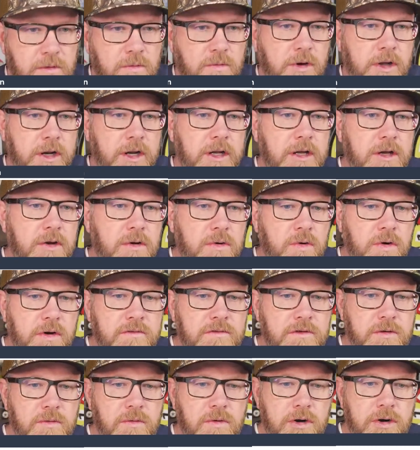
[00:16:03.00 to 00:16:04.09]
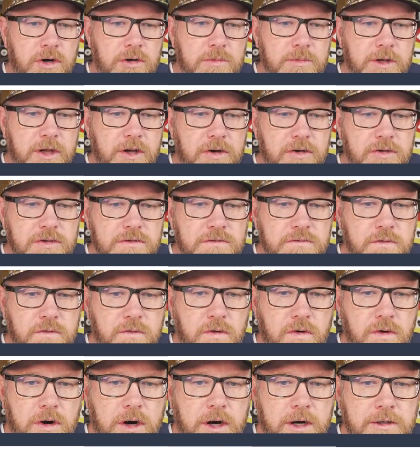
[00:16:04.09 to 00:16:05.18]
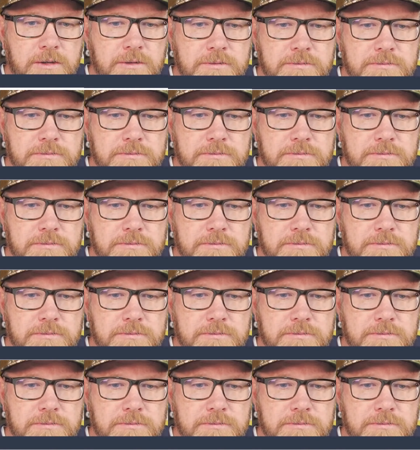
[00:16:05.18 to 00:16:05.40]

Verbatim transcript: what a quiver worm goes for.